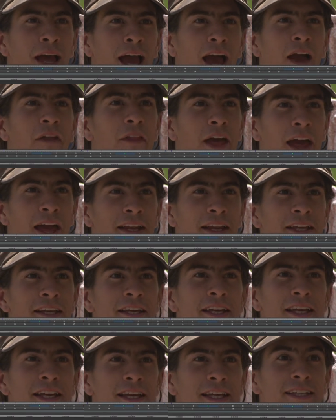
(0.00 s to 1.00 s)
And then
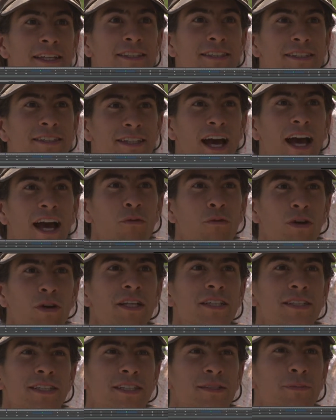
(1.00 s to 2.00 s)
he, he's I, what
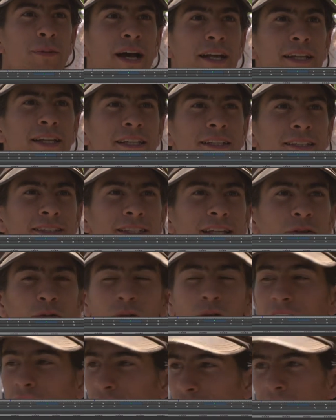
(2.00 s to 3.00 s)
he's expecting is that
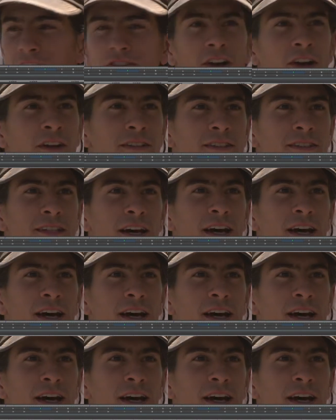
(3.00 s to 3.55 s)
when it turns